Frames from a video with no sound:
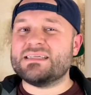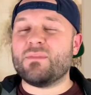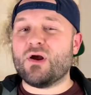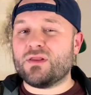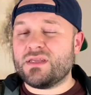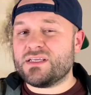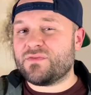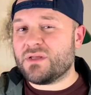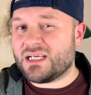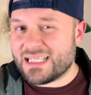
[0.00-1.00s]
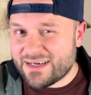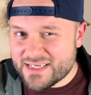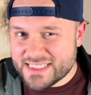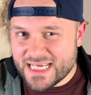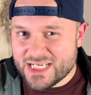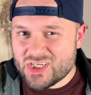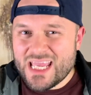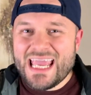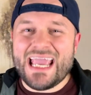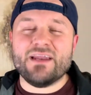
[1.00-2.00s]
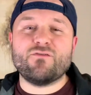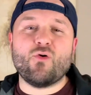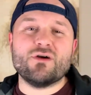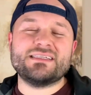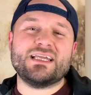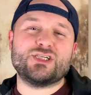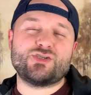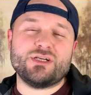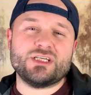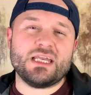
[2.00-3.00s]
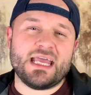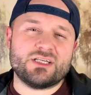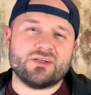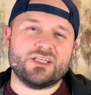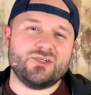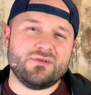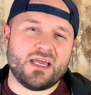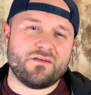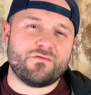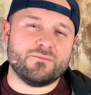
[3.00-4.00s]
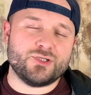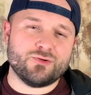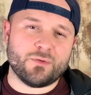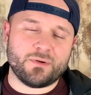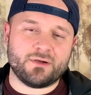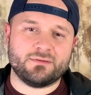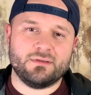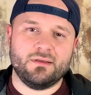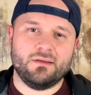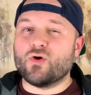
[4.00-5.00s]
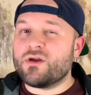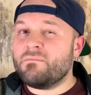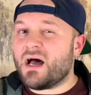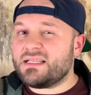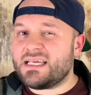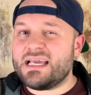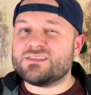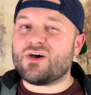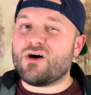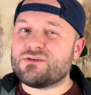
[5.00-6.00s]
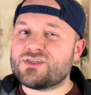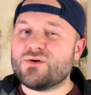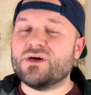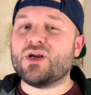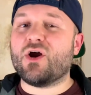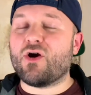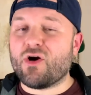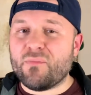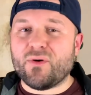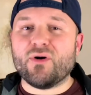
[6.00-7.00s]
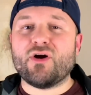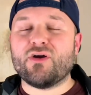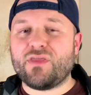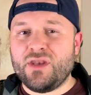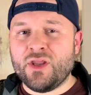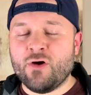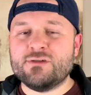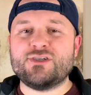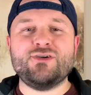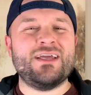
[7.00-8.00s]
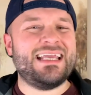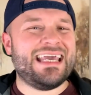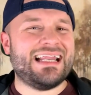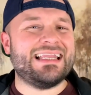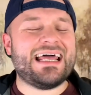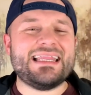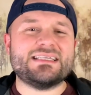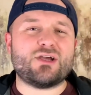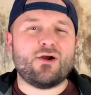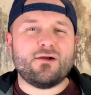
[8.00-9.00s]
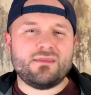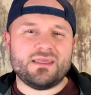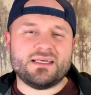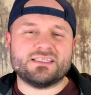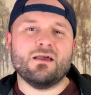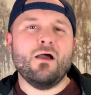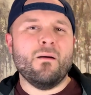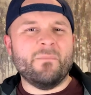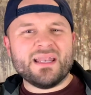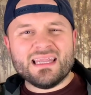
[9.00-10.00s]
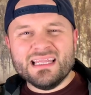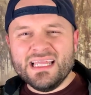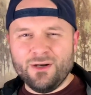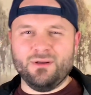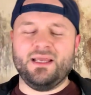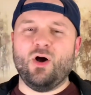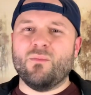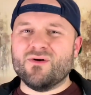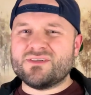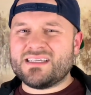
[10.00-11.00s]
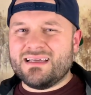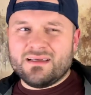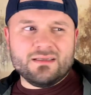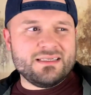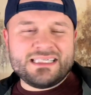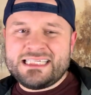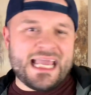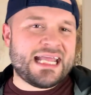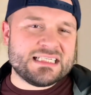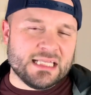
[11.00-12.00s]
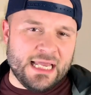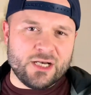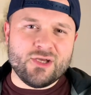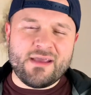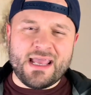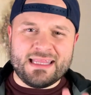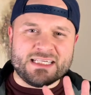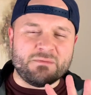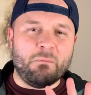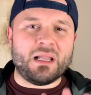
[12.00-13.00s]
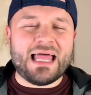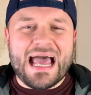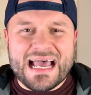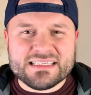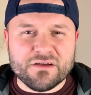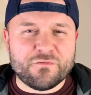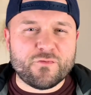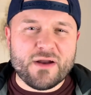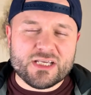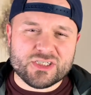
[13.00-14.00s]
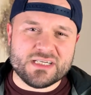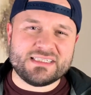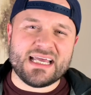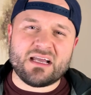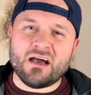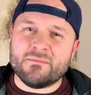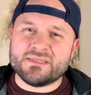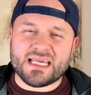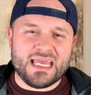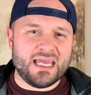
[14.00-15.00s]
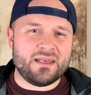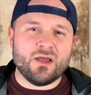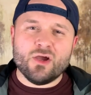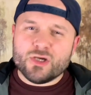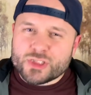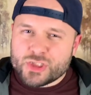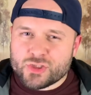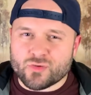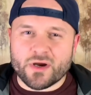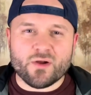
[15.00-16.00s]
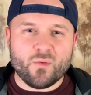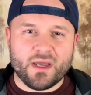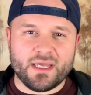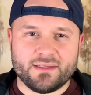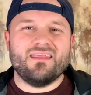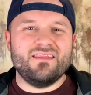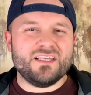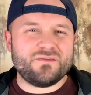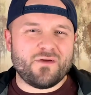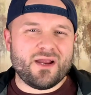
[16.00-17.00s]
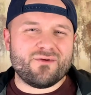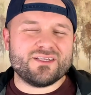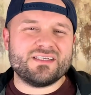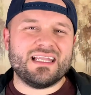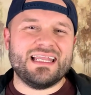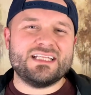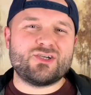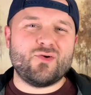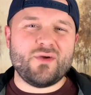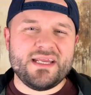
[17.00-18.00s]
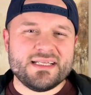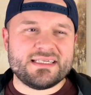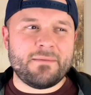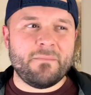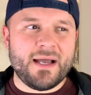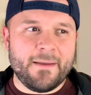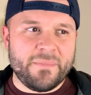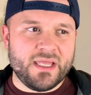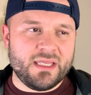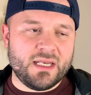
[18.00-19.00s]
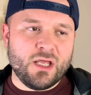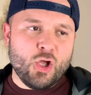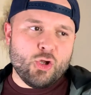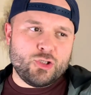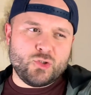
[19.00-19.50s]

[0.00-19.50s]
earthiness from the clary sage, and of course that astringent nature that you get from juniper. Green mate is also an herbal earthy note, so you're gonna get a lot of this earthiness, but literally almost seconds later, you get this blast of freshness that comes in straight away. This fragrance lends credence, in my opinion, to